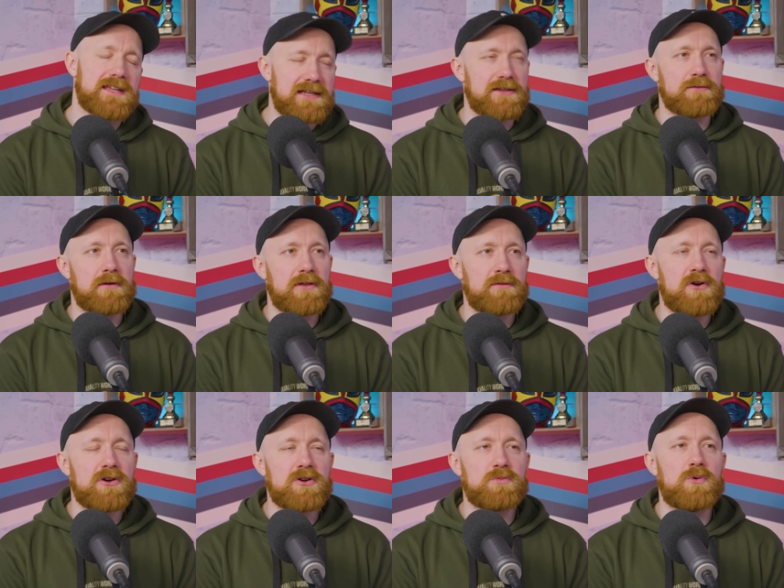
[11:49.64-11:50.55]
need the Rock. The
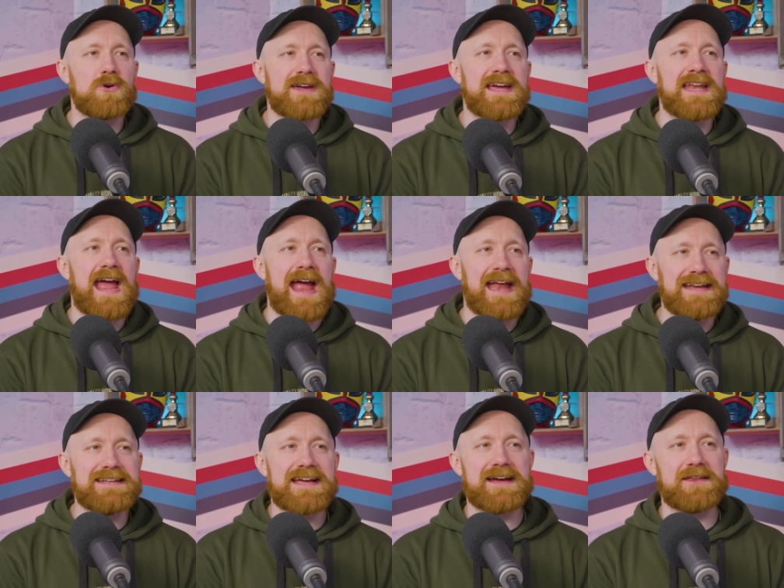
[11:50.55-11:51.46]
Rock could walk in
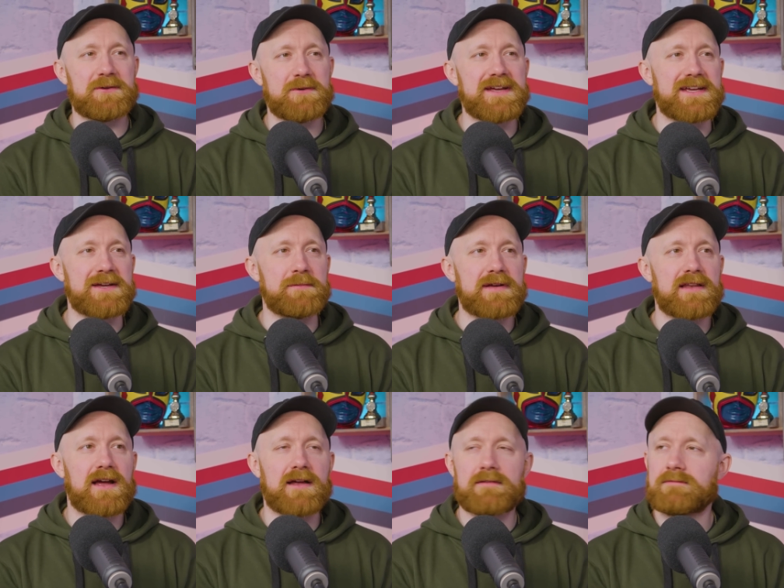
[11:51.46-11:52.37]
any day of the week and be
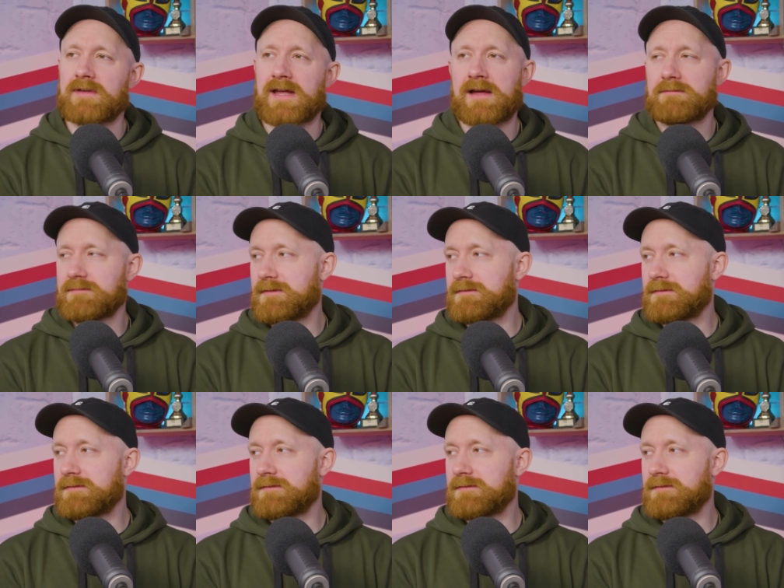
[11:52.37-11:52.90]
like, yeah. Uh,